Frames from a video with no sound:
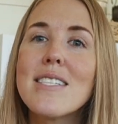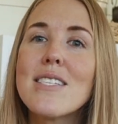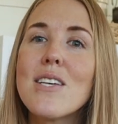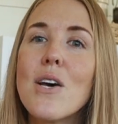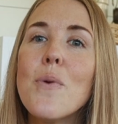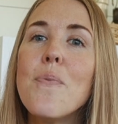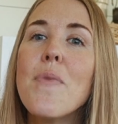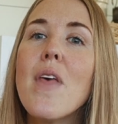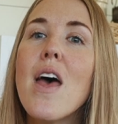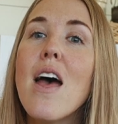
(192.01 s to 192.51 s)

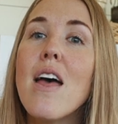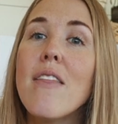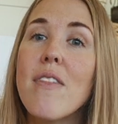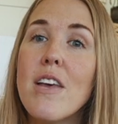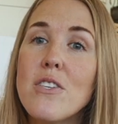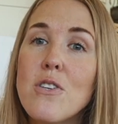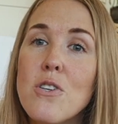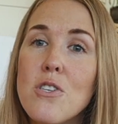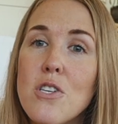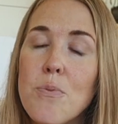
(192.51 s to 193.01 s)
So
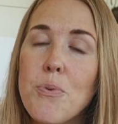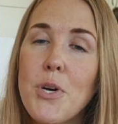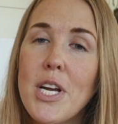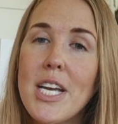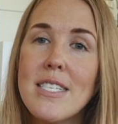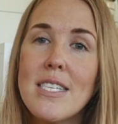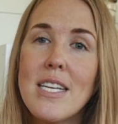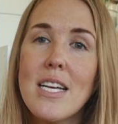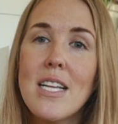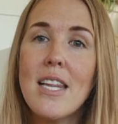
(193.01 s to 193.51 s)
these are super
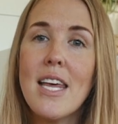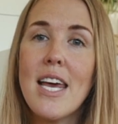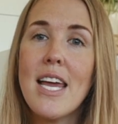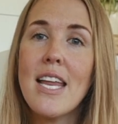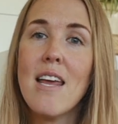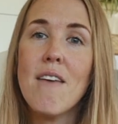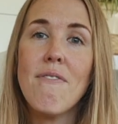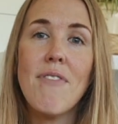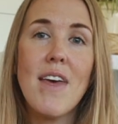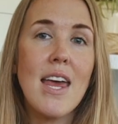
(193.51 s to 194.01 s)
easy to clean.
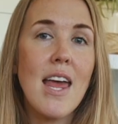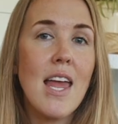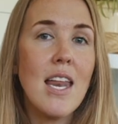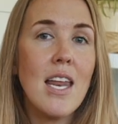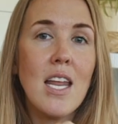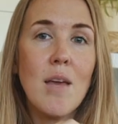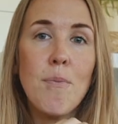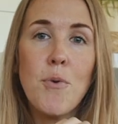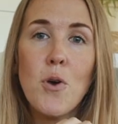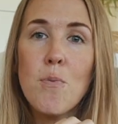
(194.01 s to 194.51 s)
If they they get
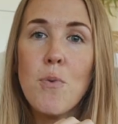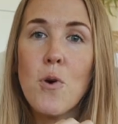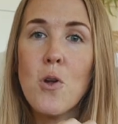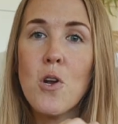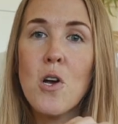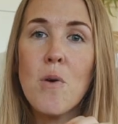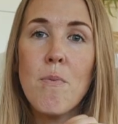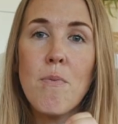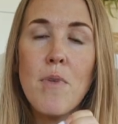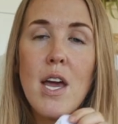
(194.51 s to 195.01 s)
any poop on them.